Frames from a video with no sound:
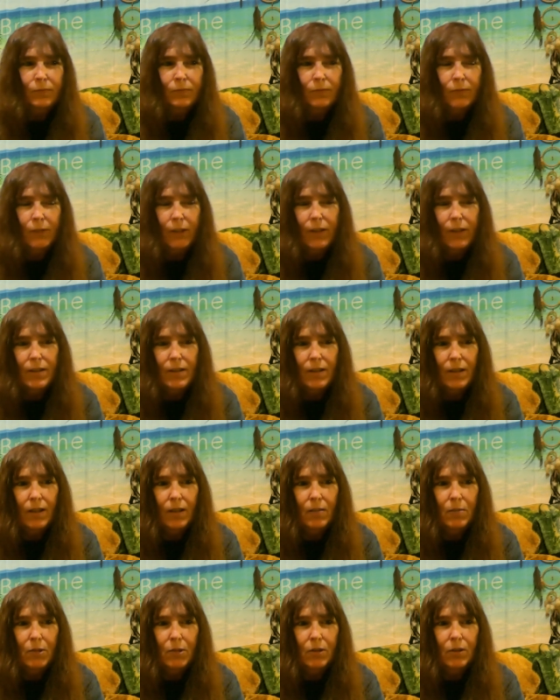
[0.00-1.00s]
Like I said,
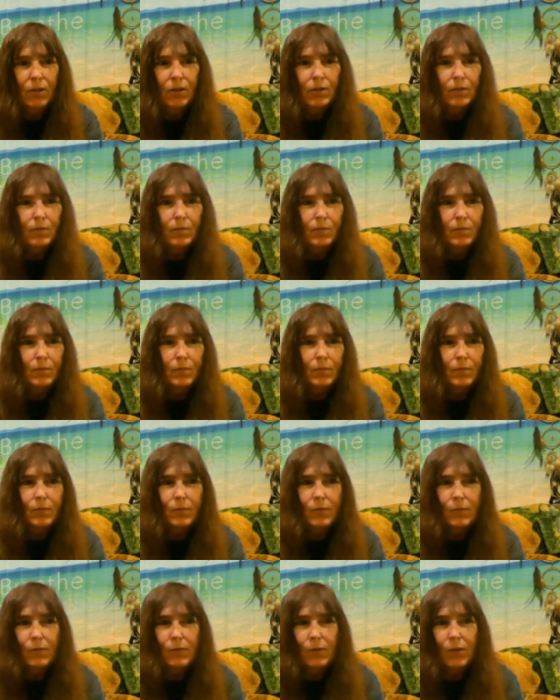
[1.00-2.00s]
I'm gonna
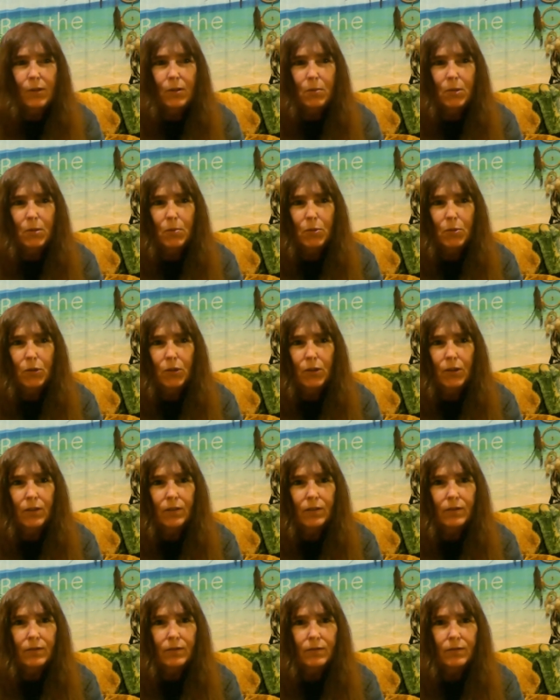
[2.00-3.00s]
I'm gonna be putting
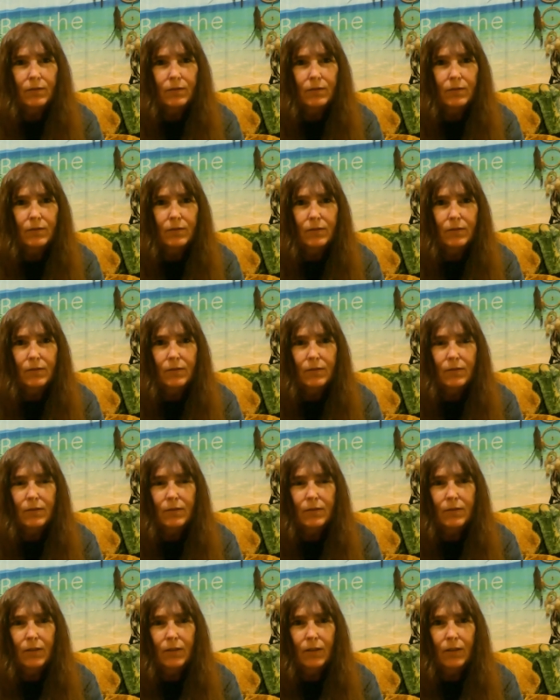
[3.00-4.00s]

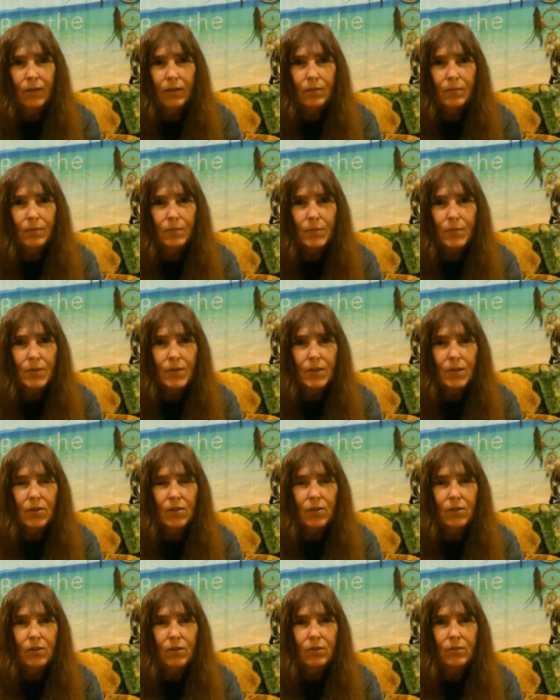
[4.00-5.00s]

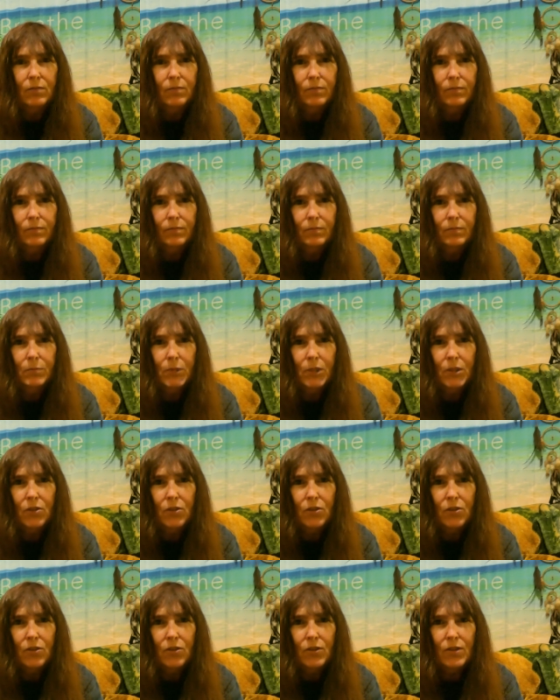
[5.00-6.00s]
uh,
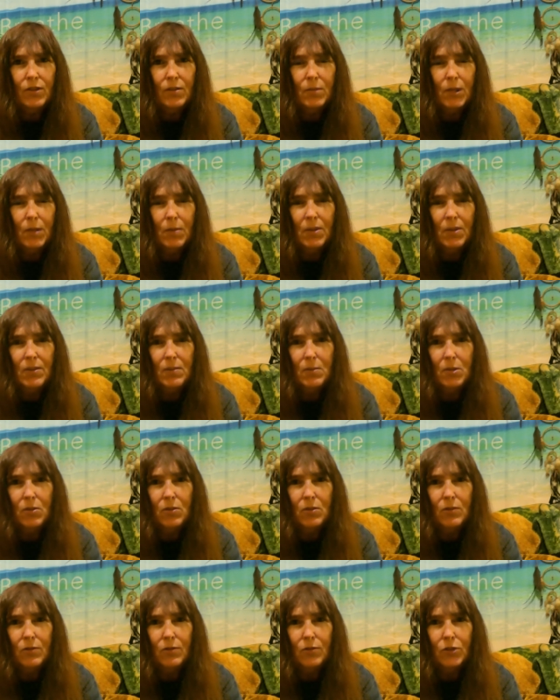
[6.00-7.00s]
pictures and maybe some
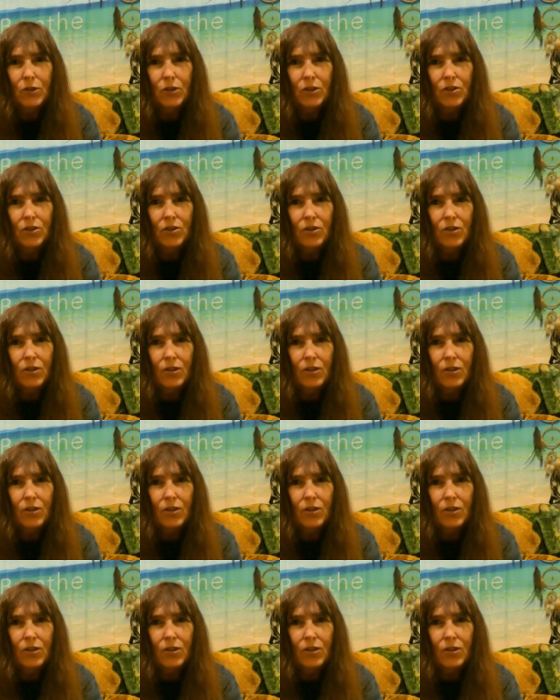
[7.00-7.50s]
other footage